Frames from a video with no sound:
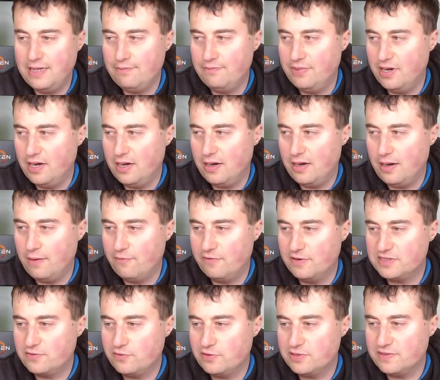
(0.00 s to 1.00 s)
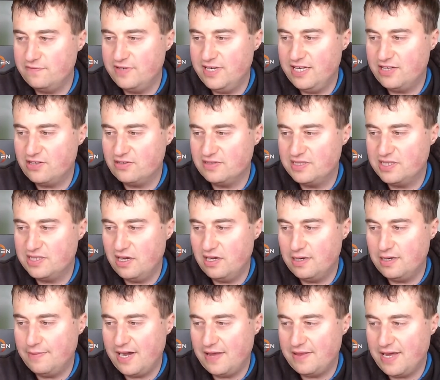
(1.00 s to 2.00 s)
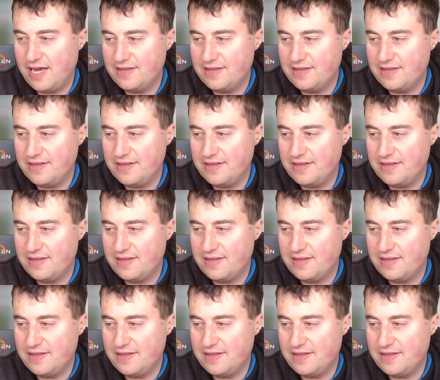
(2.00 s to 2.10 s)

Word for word: but I was, wasn't really concerned about that.